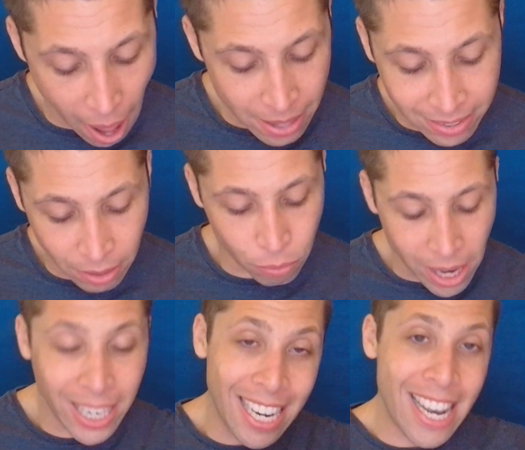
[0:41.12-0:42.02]
instead of
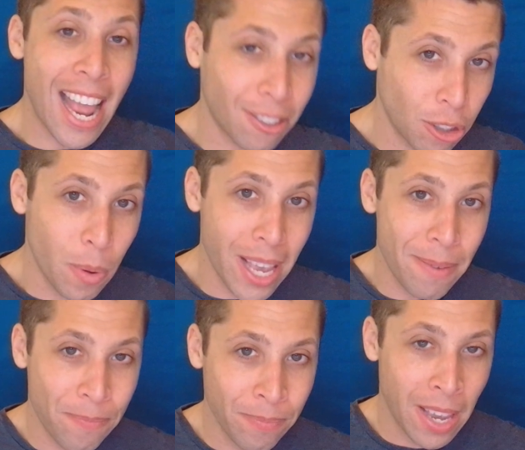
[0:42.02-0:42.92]
writing it next to
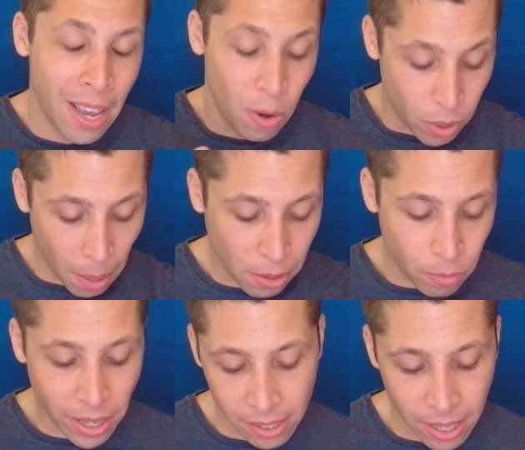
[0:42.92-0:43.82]
it, what I'm going to
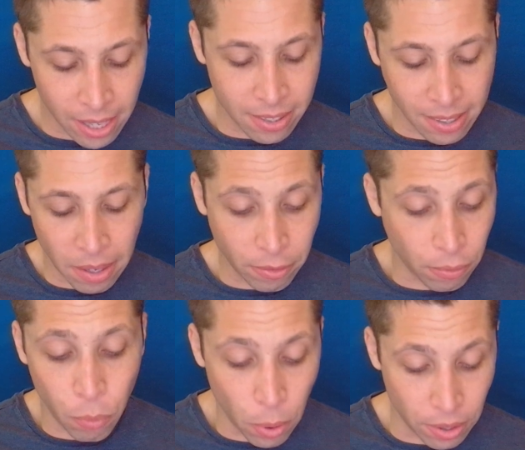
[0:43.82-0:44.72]
recognize is I'm going to have
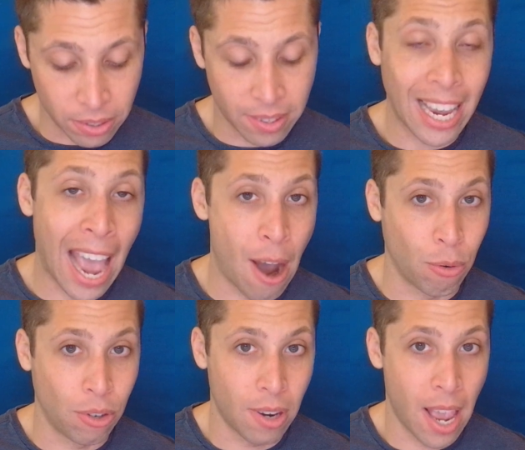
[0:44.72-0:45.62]
to FOIL this thing out.